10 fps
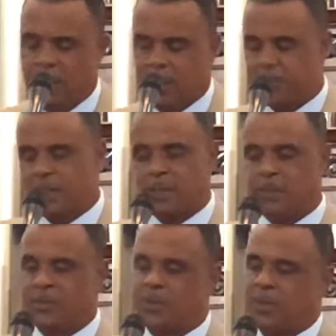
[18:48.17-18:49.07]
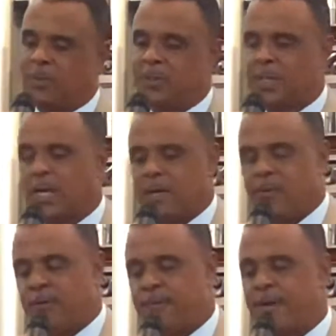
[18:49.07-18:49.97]
I'm going to tell a little story. It's kind of
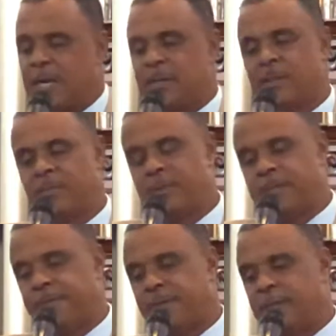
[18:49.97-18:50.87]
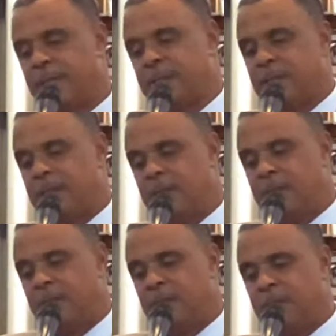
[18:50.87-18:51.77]
old fashioned, but I feel like telling it